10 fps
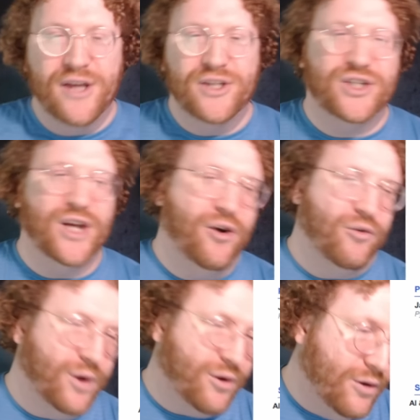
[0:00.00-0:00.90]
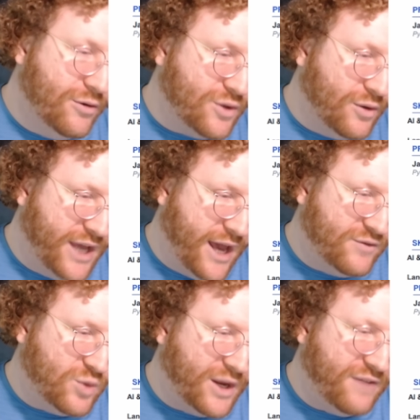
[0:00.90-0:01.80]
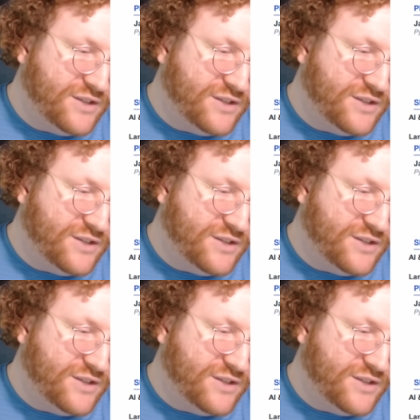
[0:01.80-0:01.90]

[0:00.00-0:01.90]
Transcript: So, recruiters only have 20